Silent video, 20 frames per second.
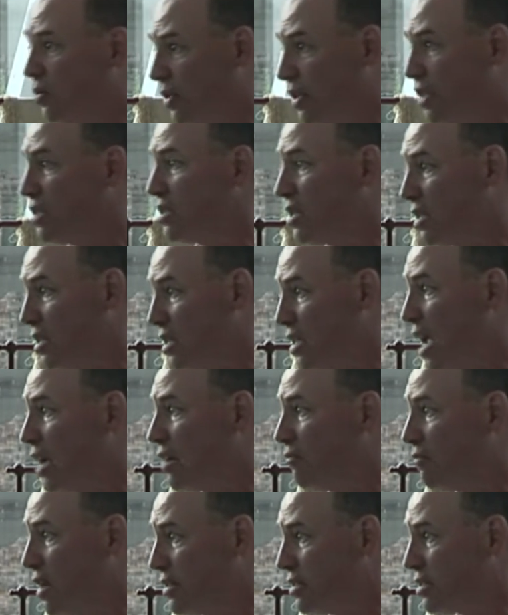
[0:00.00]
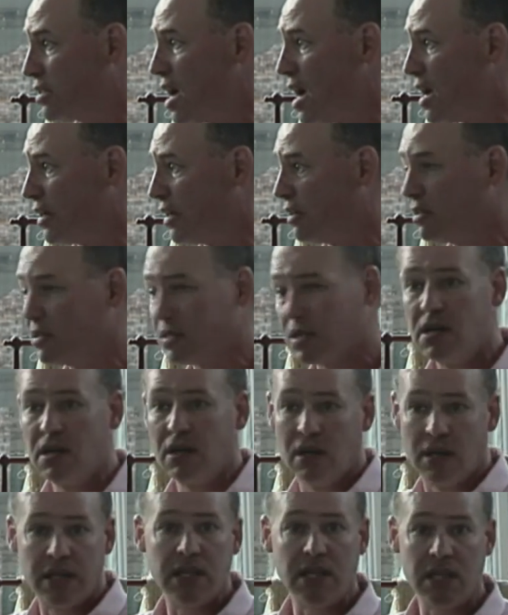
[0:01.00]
with the Cincinnati Red Stockings, and,